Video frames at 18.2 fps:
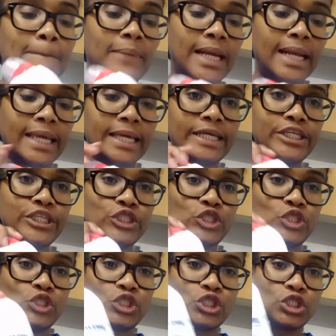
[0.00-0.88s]

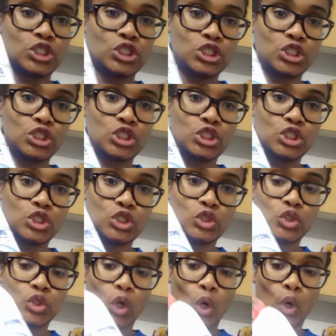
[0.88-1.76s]
bleach.
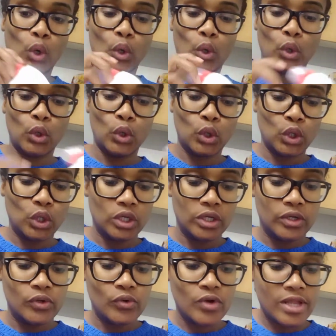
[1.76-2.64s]

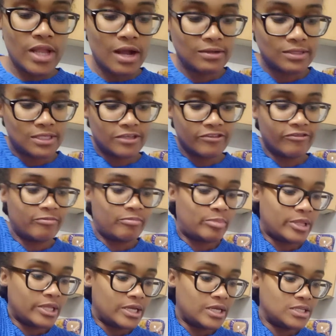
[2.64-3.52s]
Run out
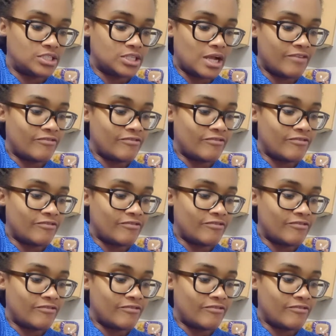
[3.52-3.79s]
of bleach.